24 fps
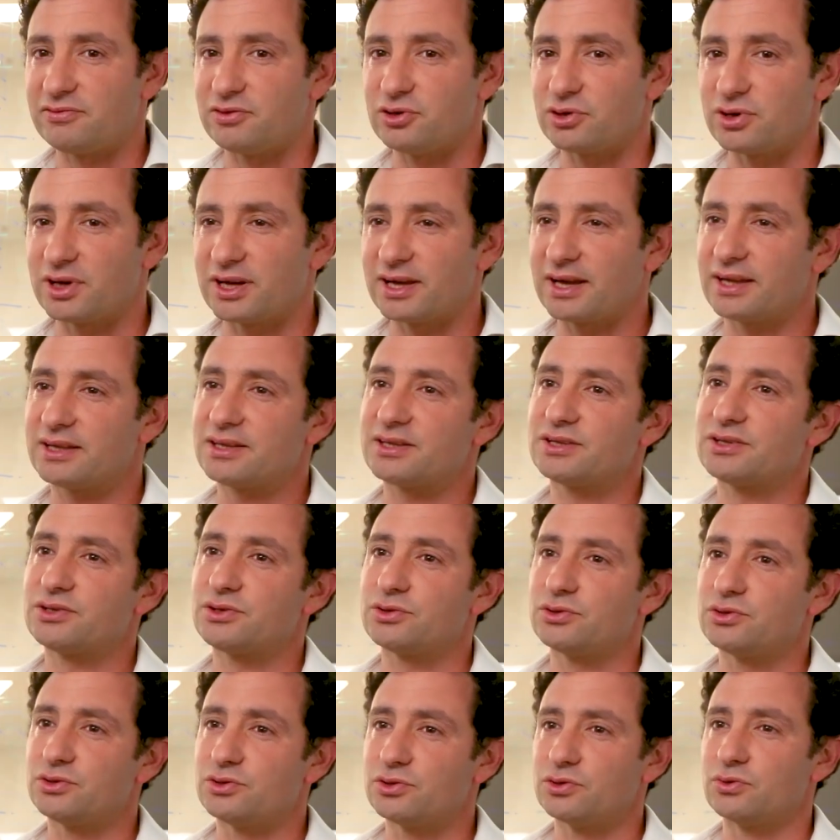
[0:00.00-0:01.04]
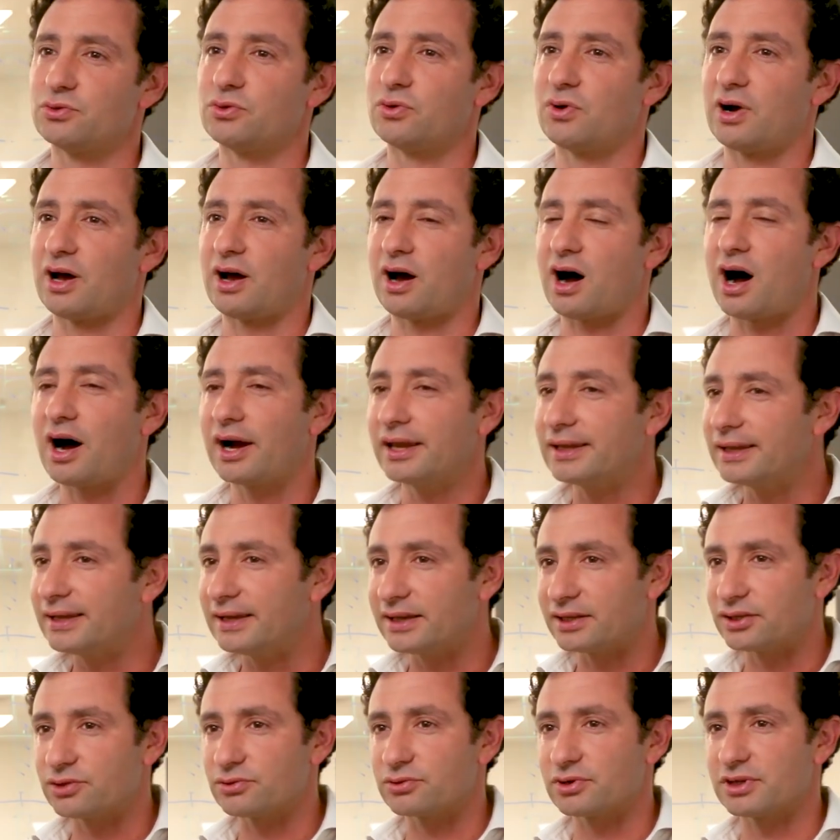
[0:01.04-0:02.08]
You get to do a
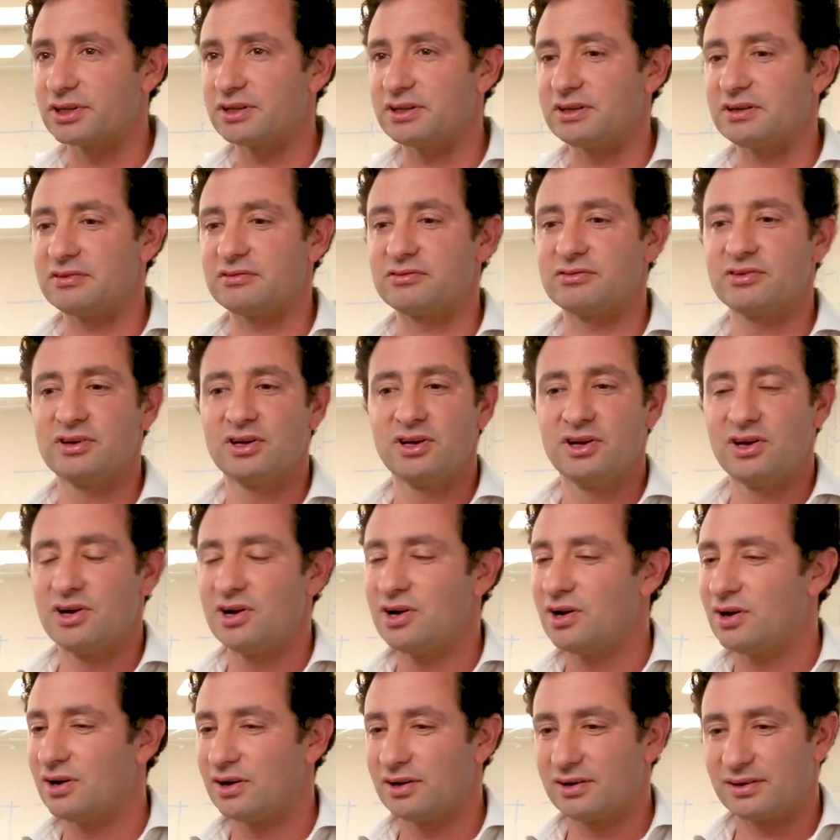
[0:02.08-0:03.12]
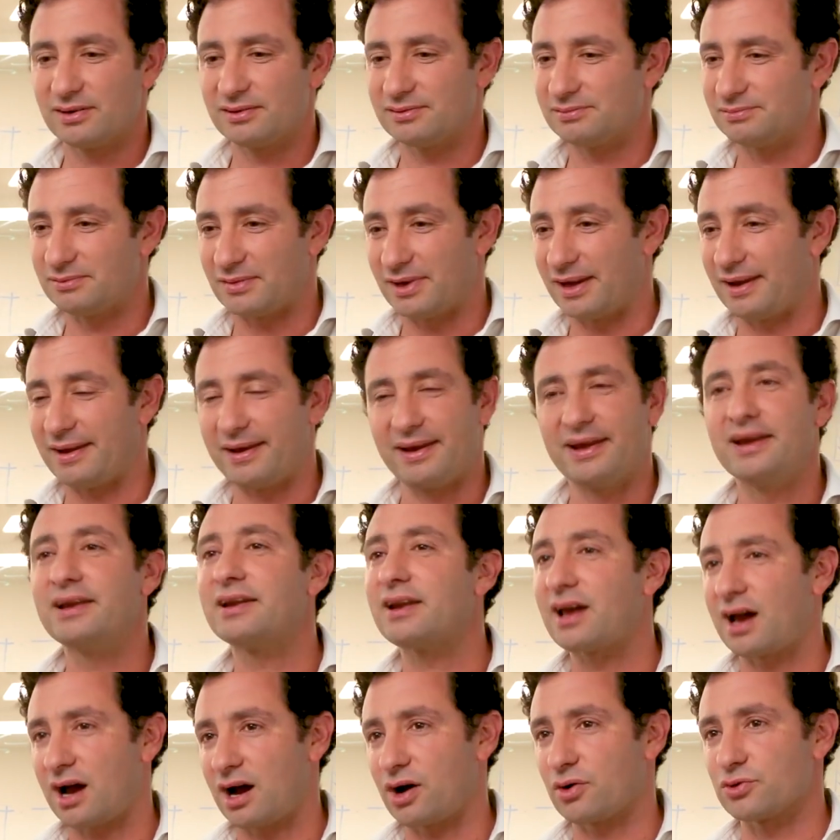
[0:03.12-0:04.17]
highly iterative
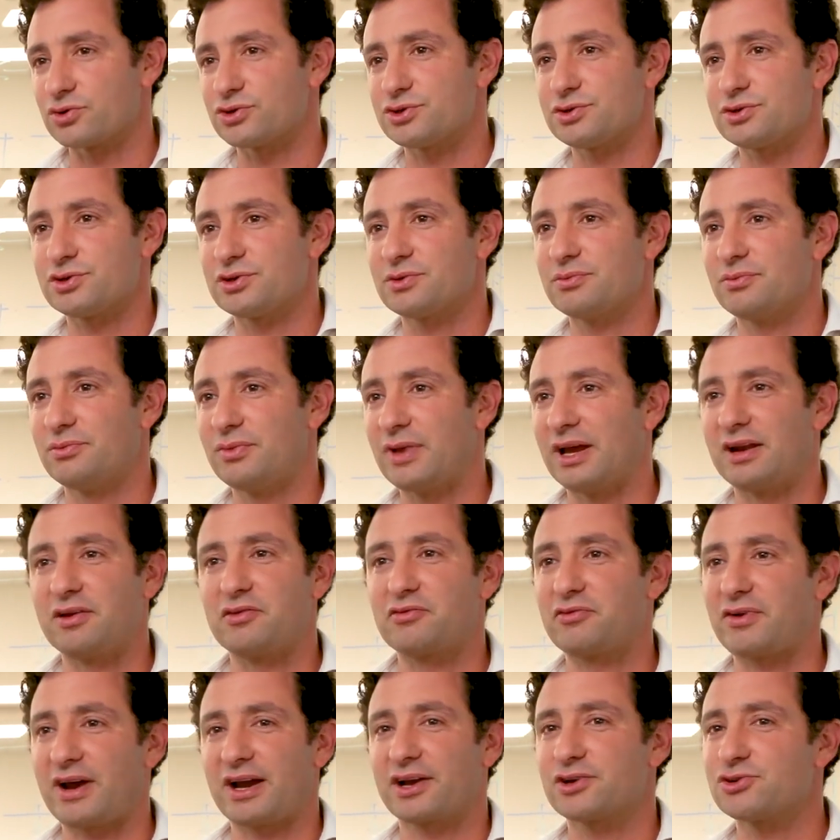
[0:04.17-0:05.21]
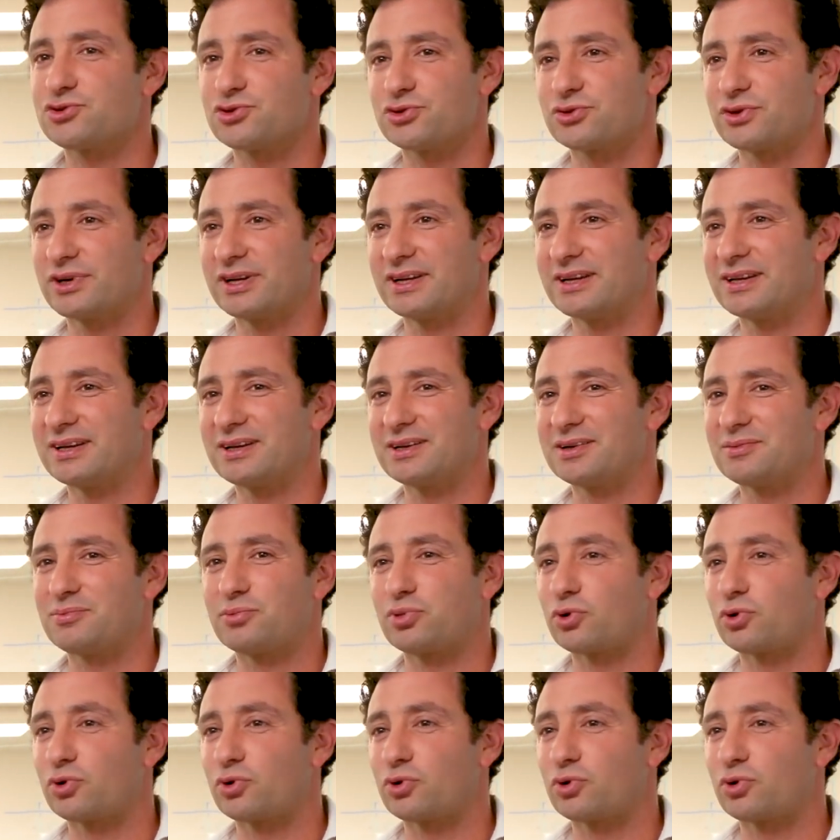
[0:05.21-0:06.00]
in-house manufacturing